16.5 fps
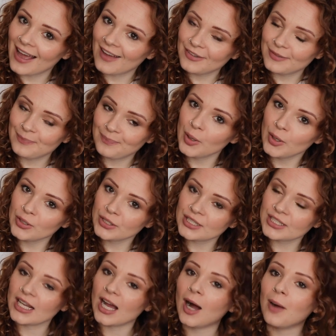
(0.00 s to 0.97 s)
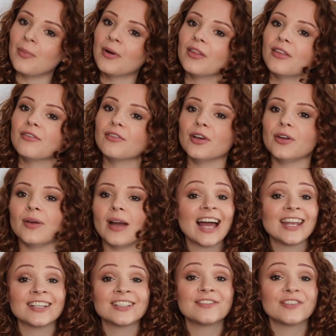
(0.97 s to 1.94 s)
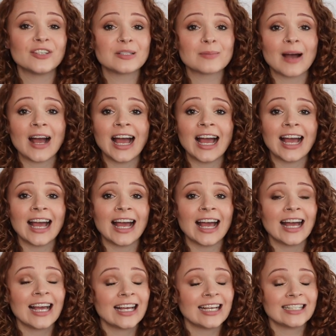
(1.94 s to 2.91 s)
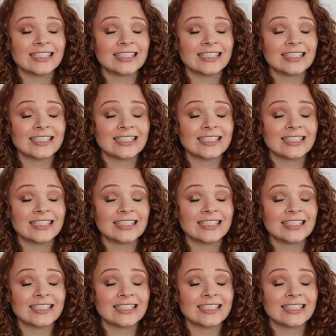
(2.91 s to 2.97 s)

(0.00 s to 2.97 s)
there and push up at the root, and I diffuse my hair